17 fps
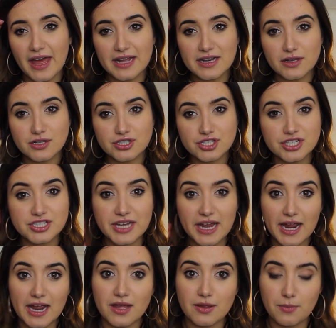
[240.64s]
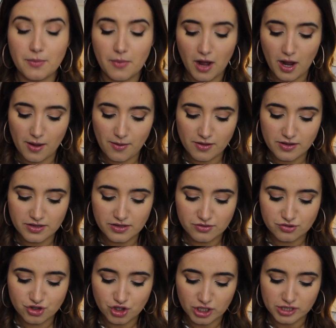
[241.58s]
then today I
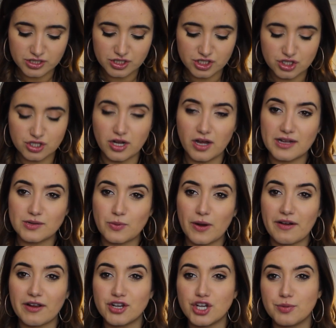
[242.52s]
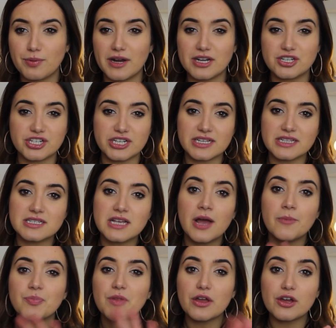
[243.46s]
just started wearing a new pair of jeans.
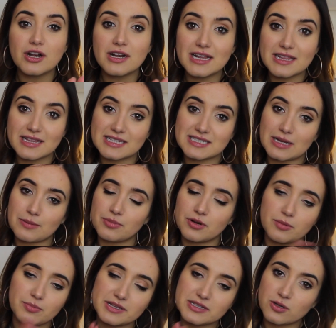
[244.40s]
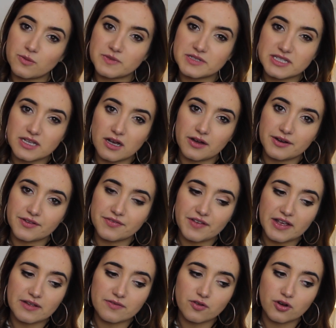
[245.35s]
I'm gonna link these down below. These obviously aren't a
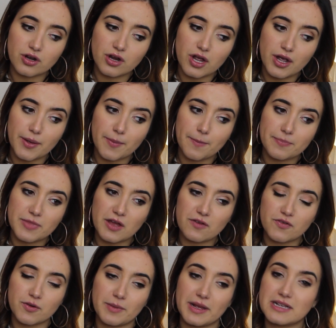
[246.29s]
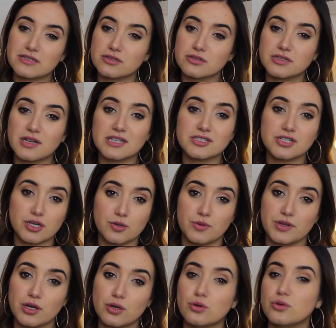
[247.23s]
favourite. They're from ASOS. I don't
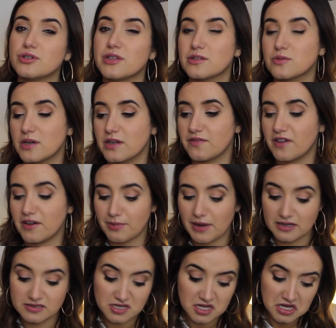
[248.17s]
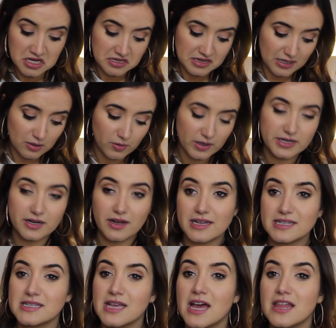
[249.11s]
know what they're called, they're £25. They're quite
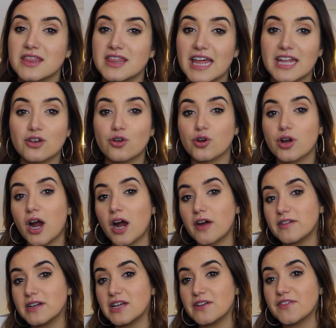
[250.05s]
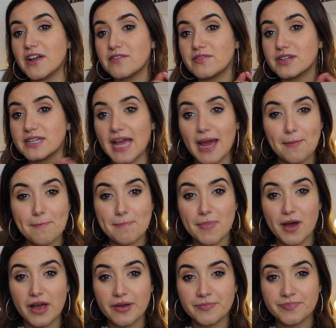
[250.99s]
nice. They're not currently a favourite yet,
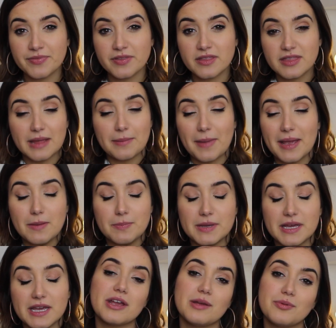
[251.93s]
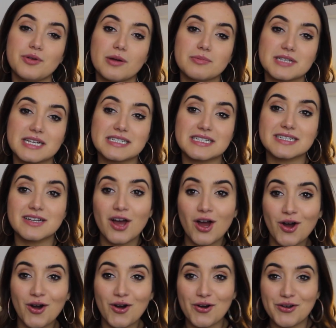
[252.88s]
but they may be. Keep you updated
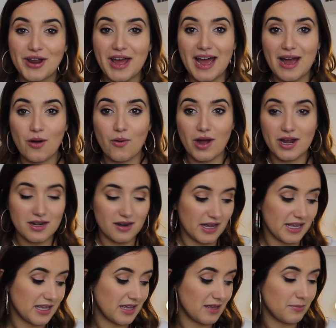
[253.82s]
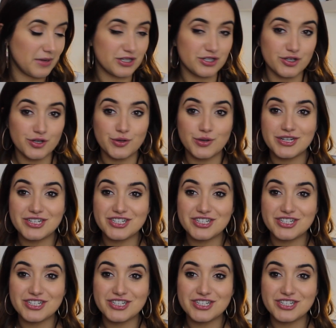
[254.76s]
on how I like my new